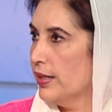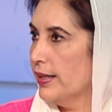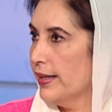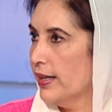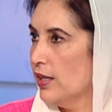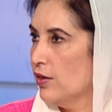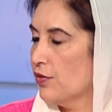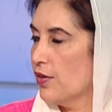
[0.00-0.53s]
the
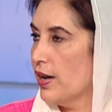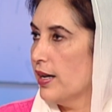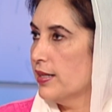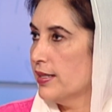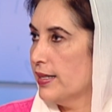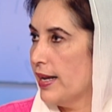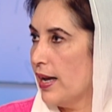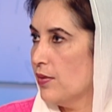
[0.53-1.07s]
legal
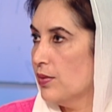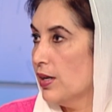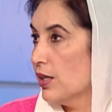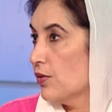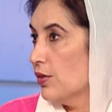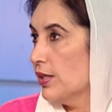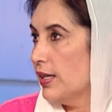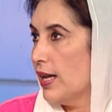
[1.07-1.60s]
front, and I've
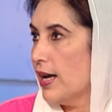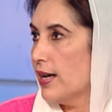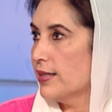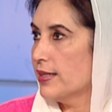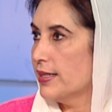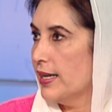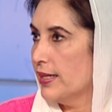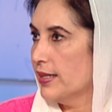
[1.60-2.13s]
worked for the
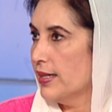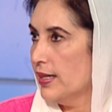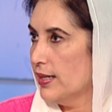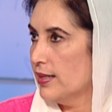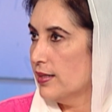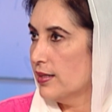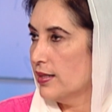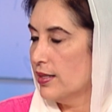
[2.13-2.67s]
last 10
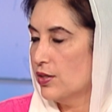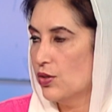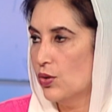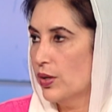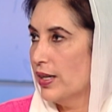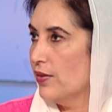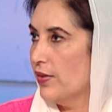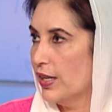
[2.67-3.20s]
years. There's no
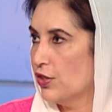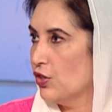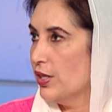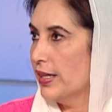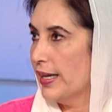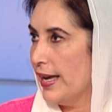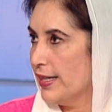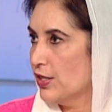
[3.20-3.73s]
conviction
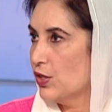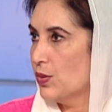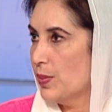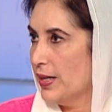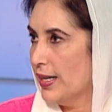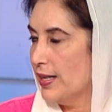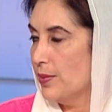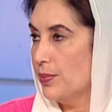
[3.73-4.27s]
against
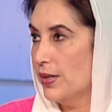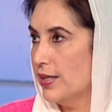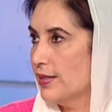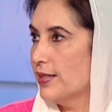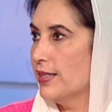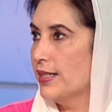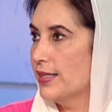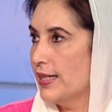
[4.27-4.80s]
me, and a
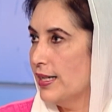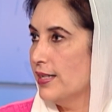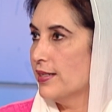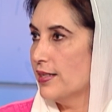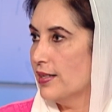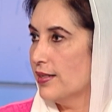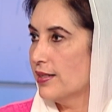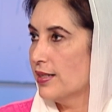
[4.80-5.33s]
person is
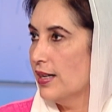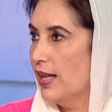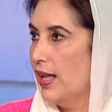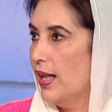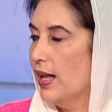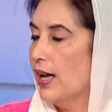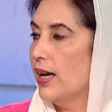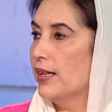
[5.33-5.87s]
innocent
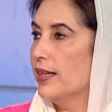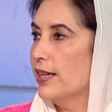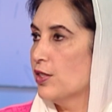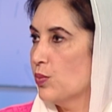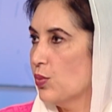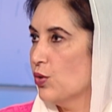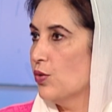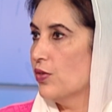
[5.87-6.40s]
unless
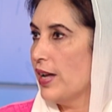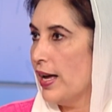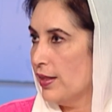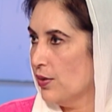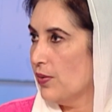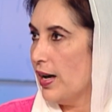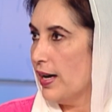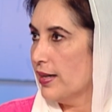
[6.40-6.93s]
proved
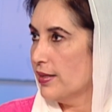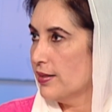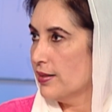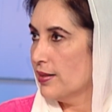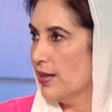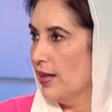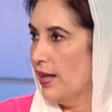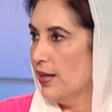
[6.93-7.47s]
otherwise.
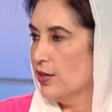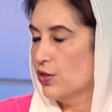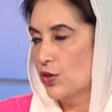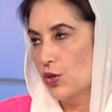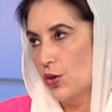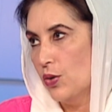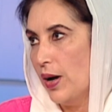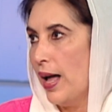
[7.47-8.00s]

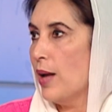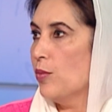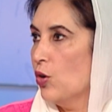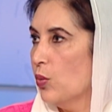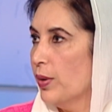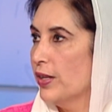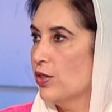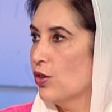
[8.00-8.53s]
So I'm
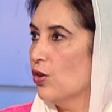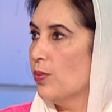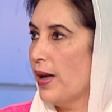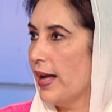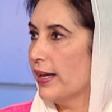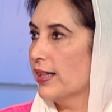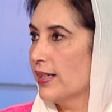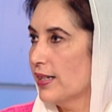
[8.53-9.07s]
hoping to go
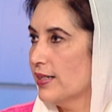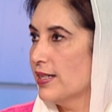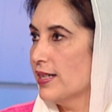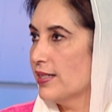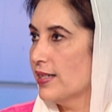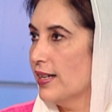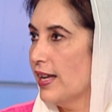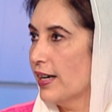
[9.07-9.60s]
back and
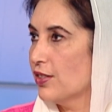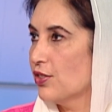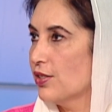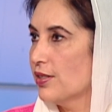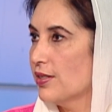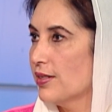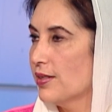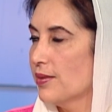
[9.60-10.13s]
contest the elections.